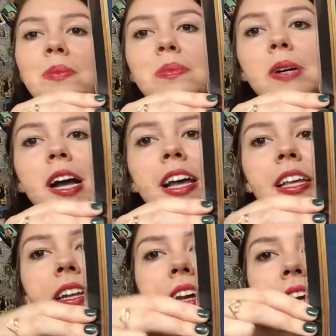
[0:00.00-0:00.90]
but
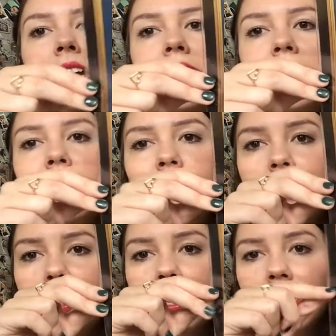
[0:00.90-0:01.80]

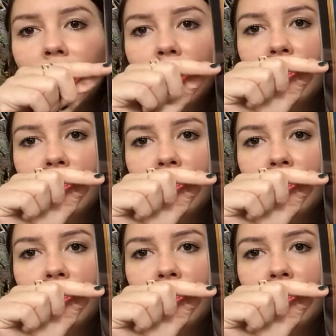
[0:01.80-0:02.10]
seeing her